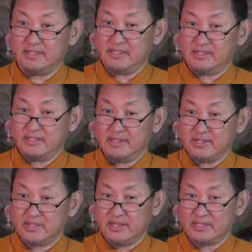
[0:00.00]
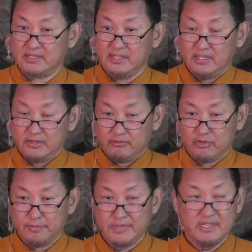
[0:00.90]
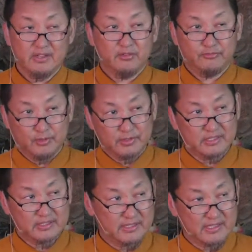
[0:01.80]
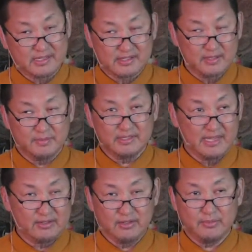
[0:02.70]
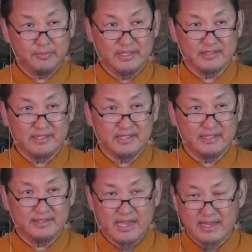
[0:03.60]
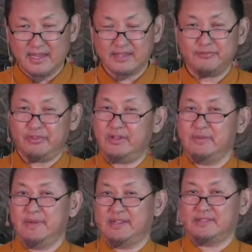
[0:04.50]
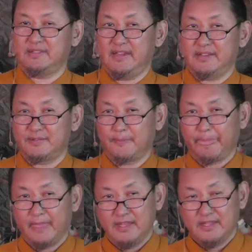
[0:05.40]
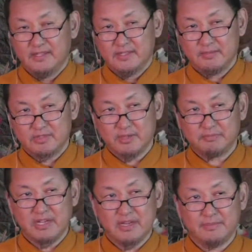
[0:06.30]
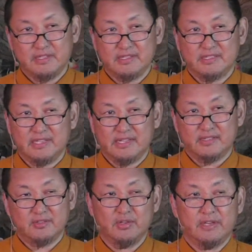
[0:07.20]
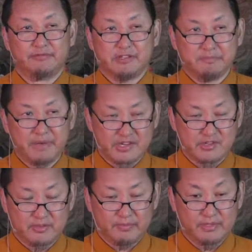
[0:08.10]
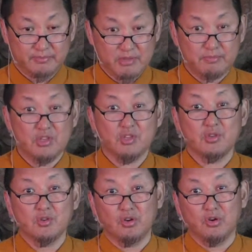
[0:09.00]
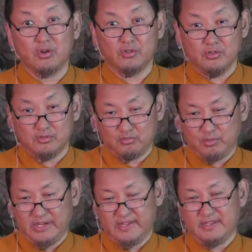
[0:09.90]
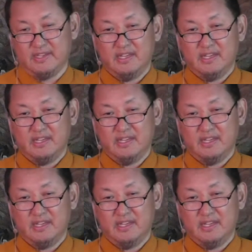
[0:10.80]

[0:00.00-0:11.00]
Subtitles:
this is like for me or for the like someone. I don't know, me it's like I like it very much that. Then sometimes it's like you have compassion, but maybe your own way.